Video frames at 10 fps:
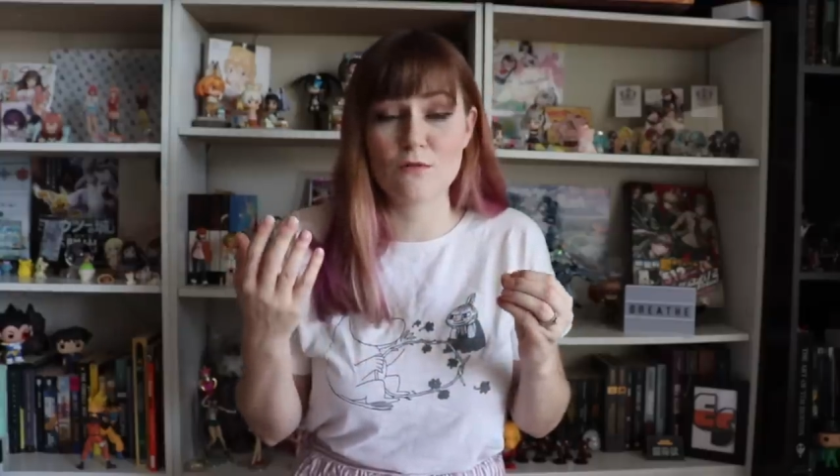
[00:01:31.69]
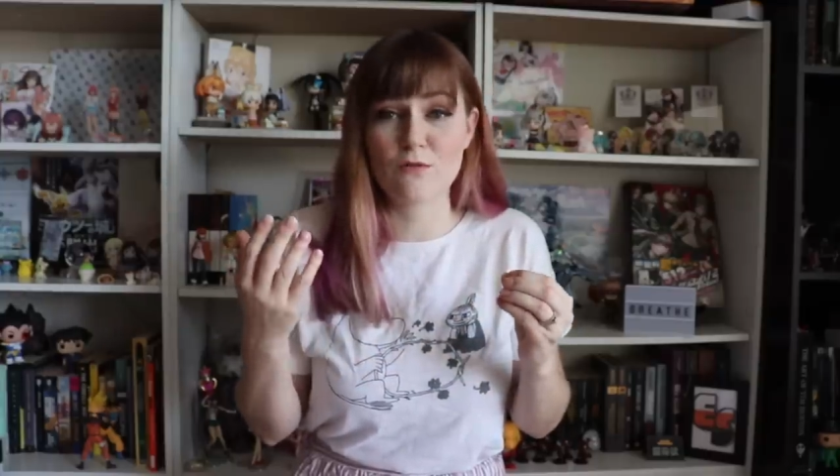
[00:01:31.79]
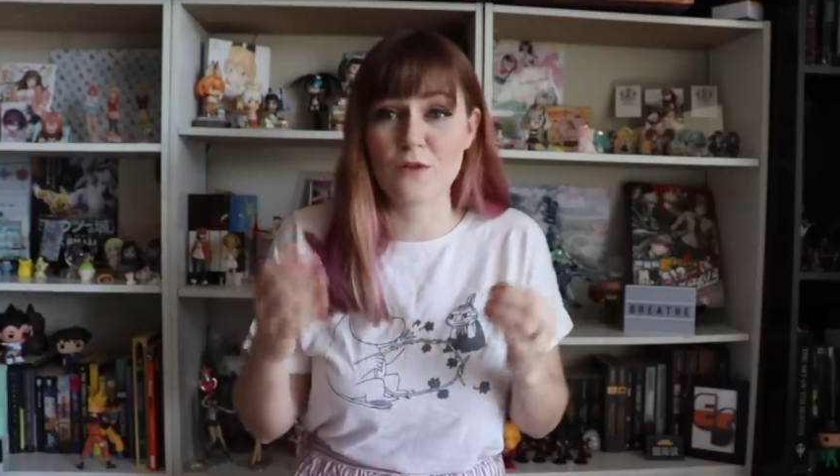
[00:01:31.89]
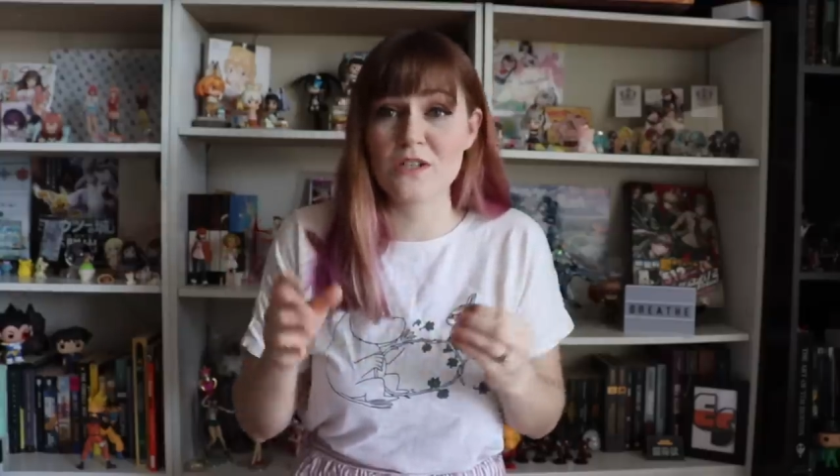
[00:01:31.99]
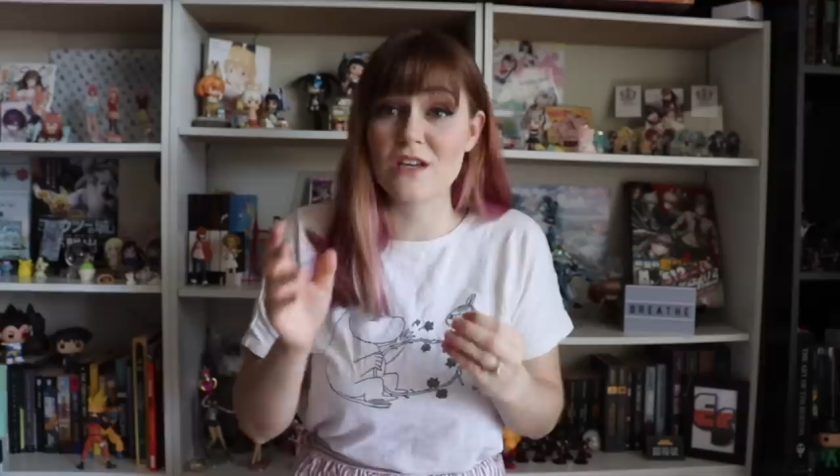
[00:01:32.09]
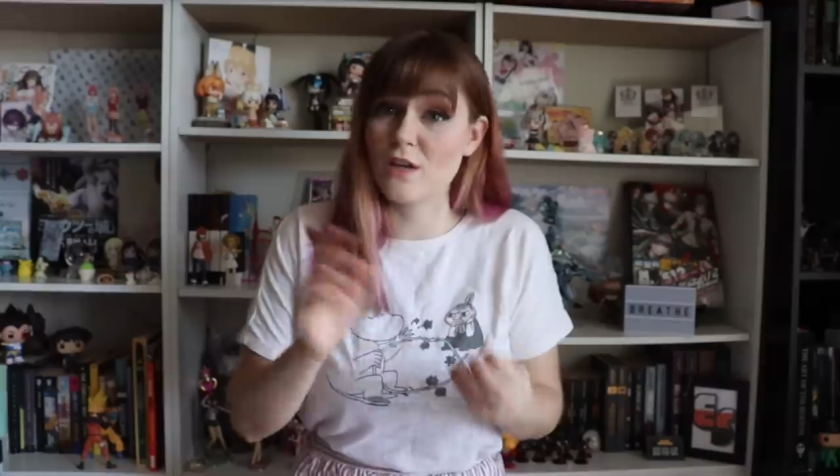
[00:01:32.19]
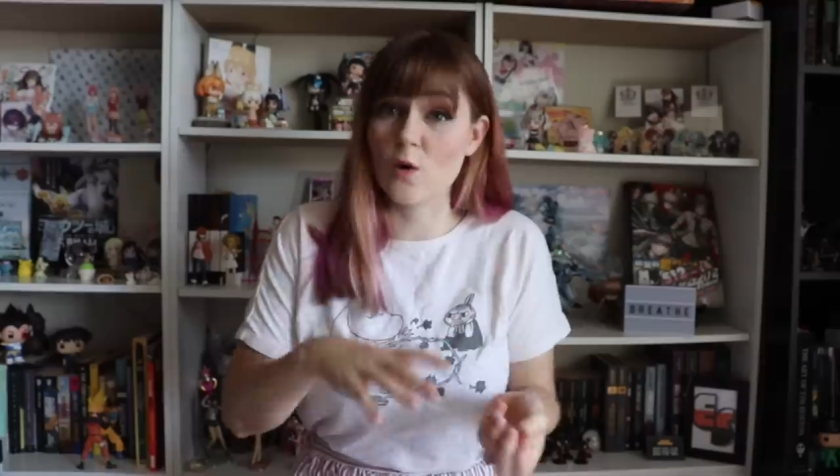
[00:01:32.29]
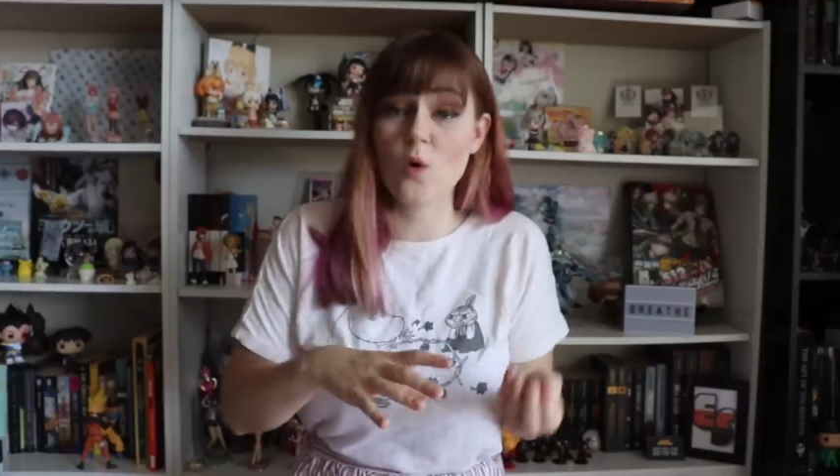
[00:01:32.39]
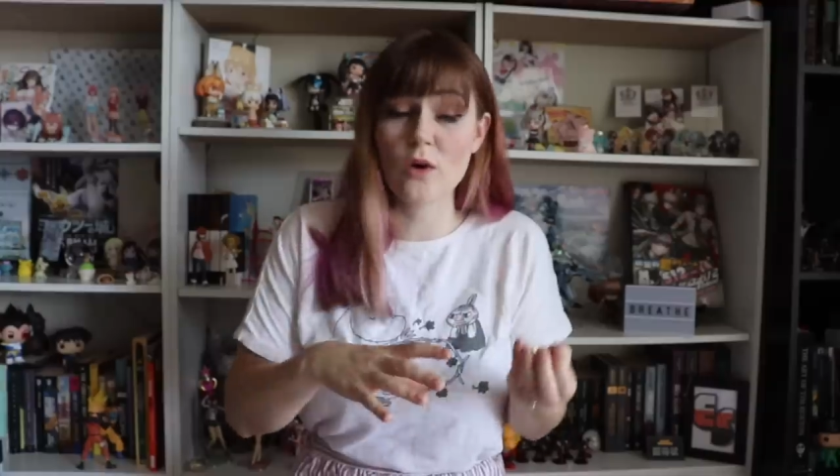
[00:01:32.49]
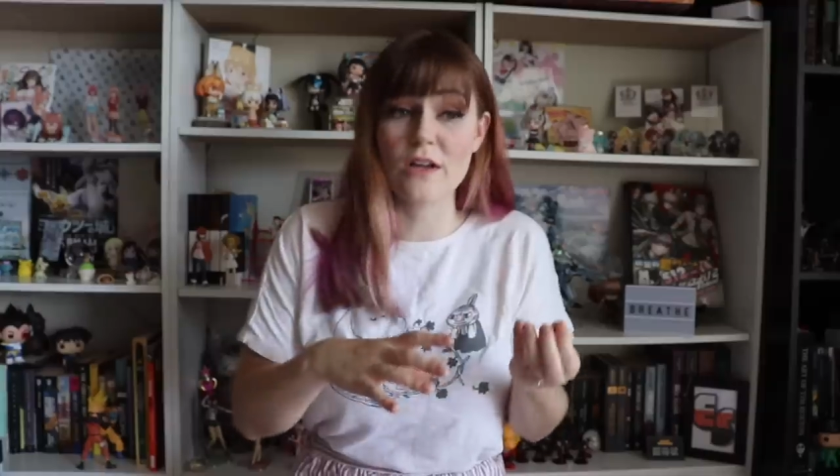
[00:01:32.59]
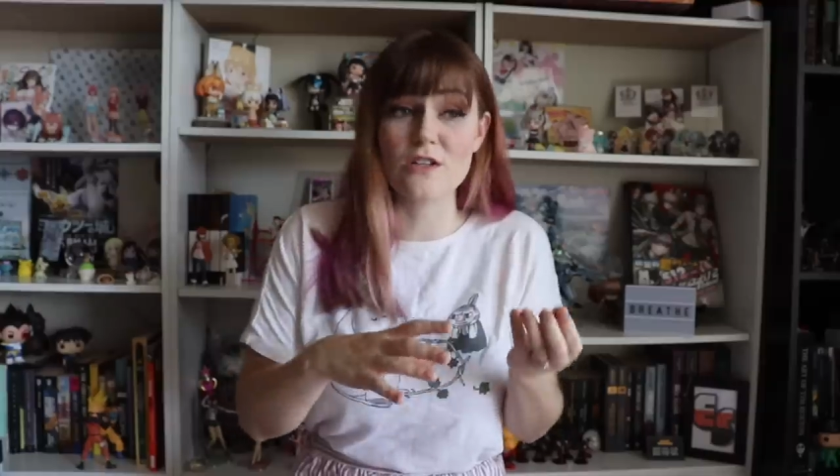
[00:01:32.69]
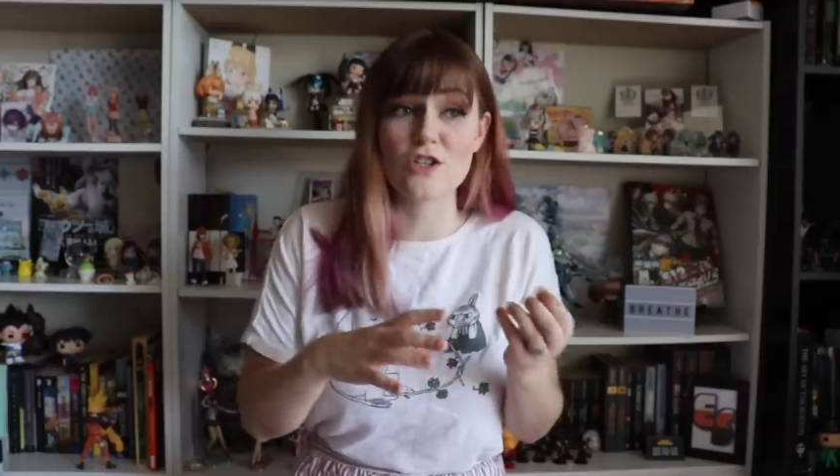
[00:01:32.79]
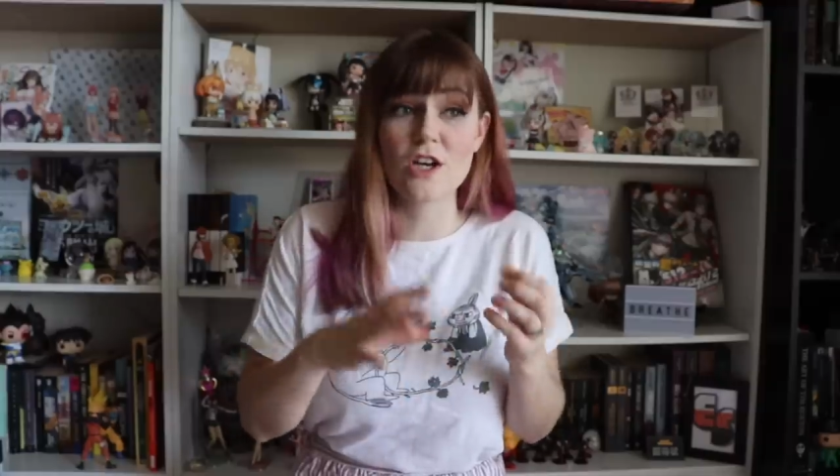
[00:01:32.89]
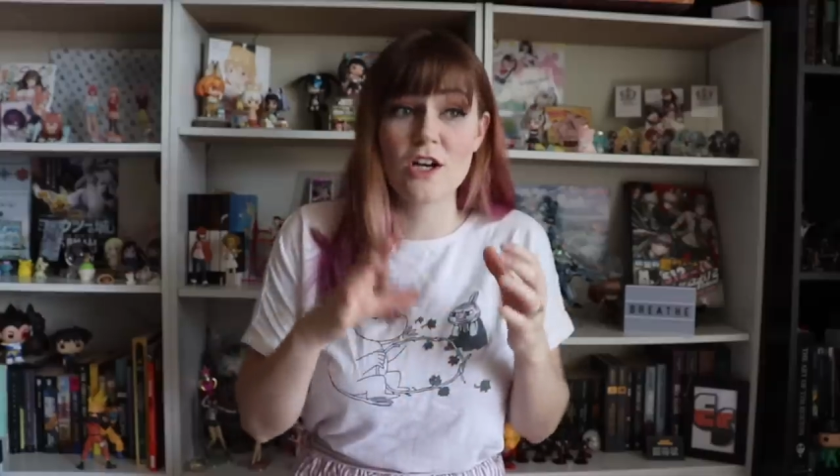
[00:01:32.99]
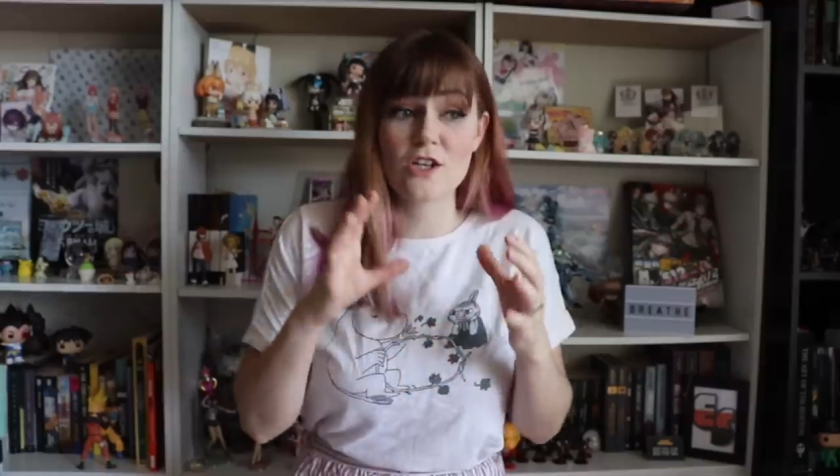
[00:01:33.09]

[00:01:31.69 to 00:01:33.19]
freezing an orange.